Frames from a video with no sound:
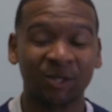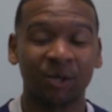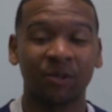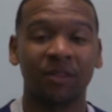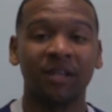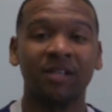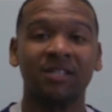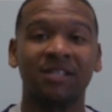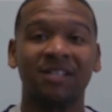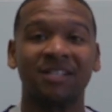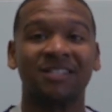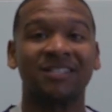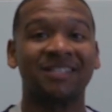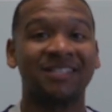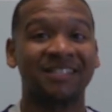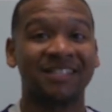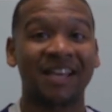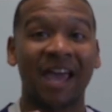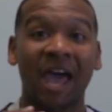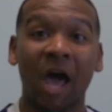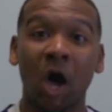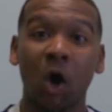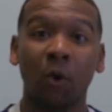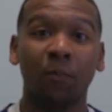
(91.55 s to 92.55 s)
So this is
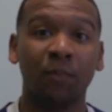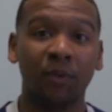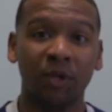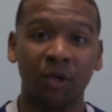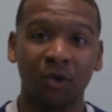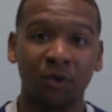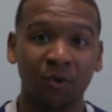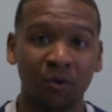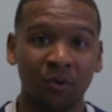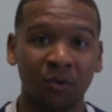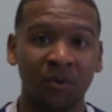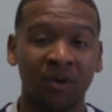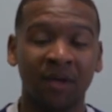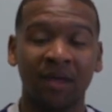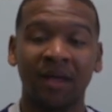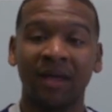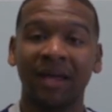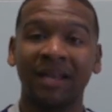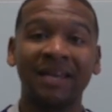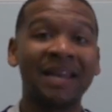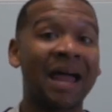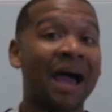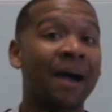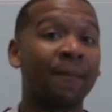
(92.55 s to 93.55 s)
to help you
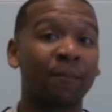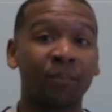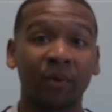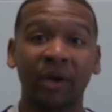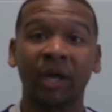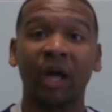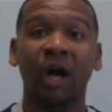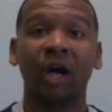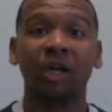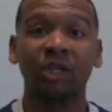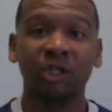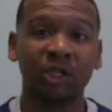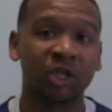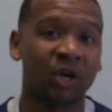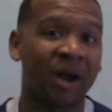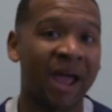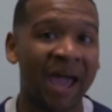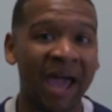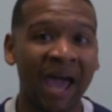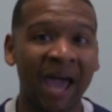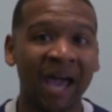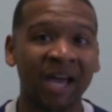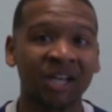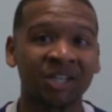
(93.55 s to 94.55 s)
not bring on
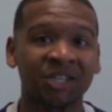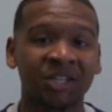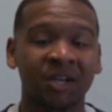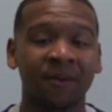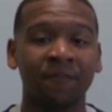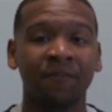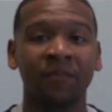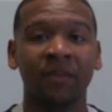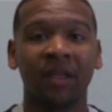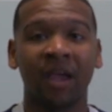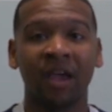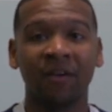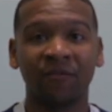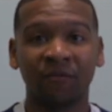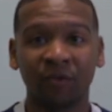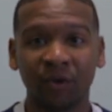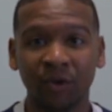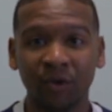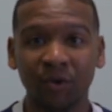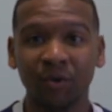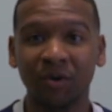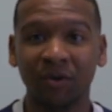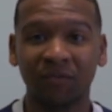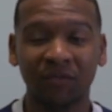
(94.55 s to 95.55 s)
trash and for
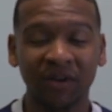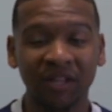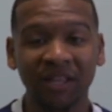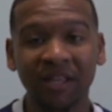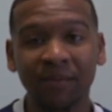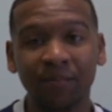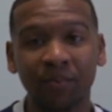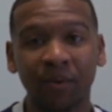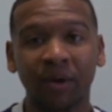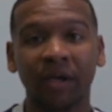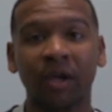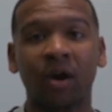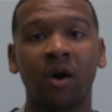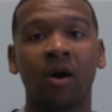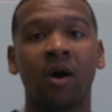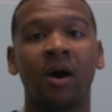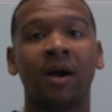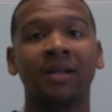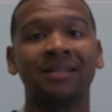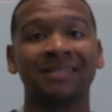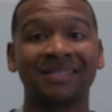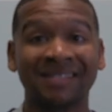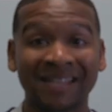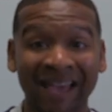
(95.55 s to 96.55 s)
you to really bring
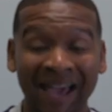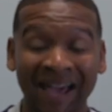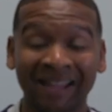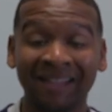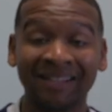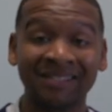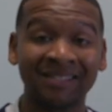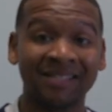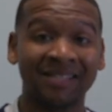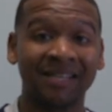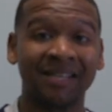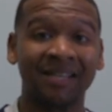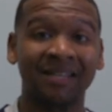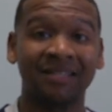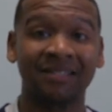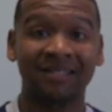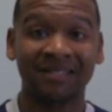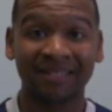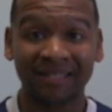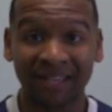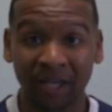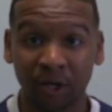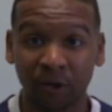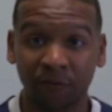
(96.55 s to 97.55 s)
on talented,
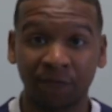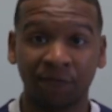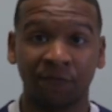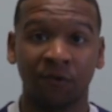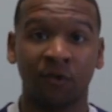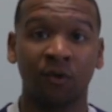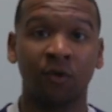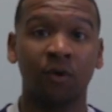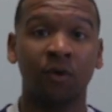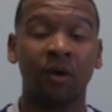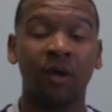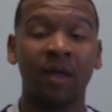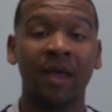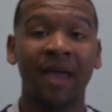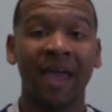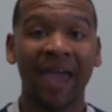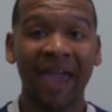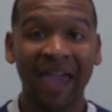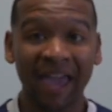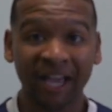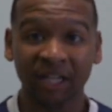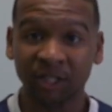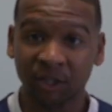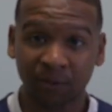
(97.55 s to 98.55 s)
skillful
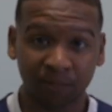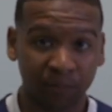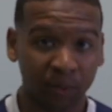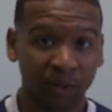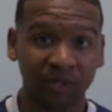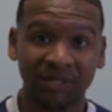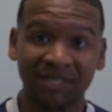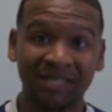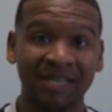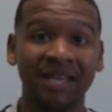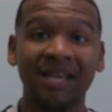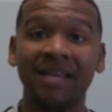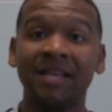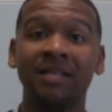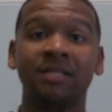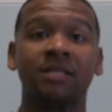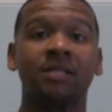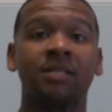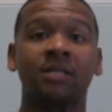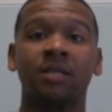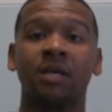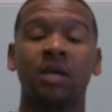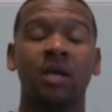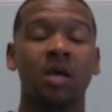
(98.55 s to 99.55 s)

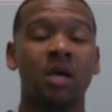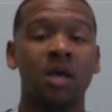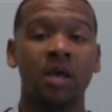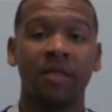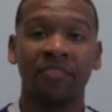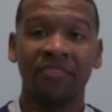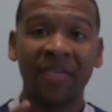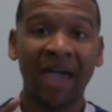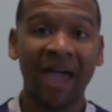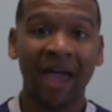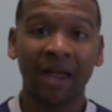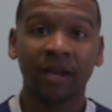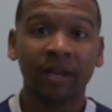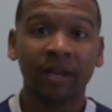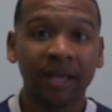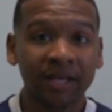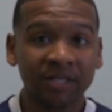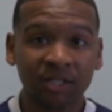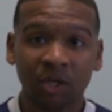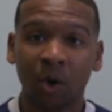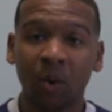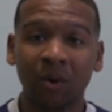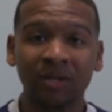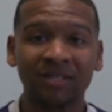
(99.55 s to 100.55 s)
expertise that
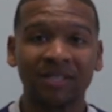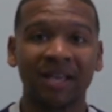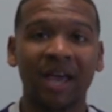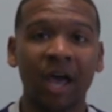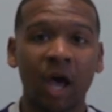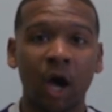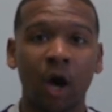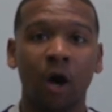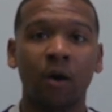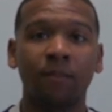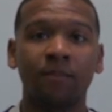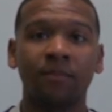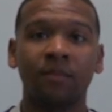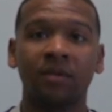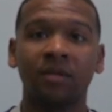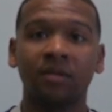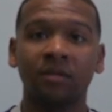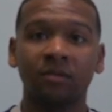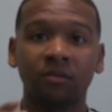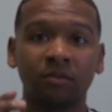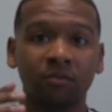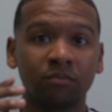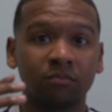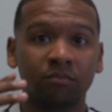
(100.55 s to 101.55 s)
is going to help